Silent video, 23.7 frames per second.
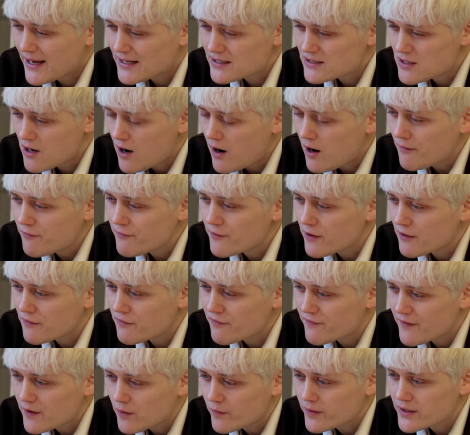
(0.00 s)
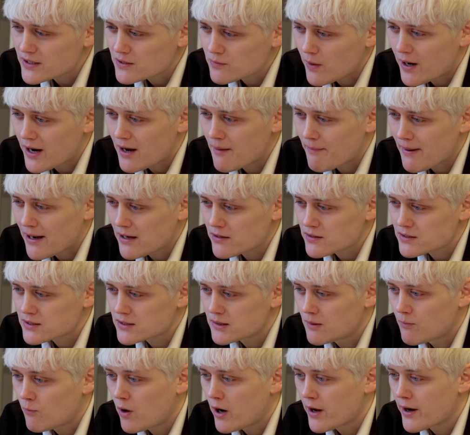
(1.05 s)
It's not often I feel this way about
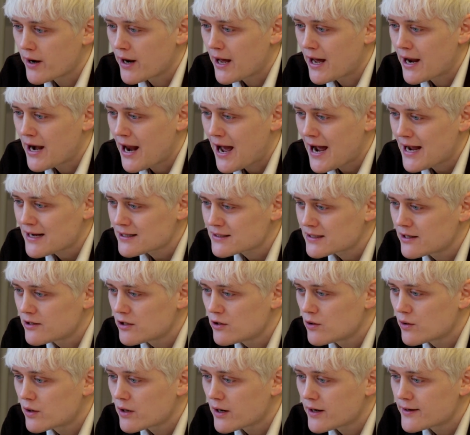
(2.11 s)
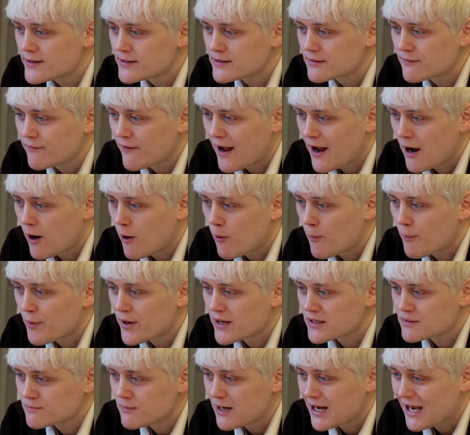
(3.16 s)
someone and asking you guys for help
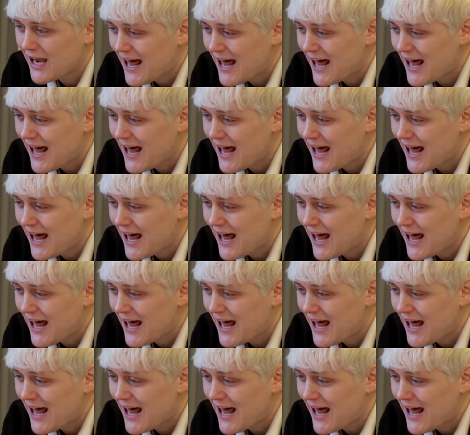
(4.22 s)
is my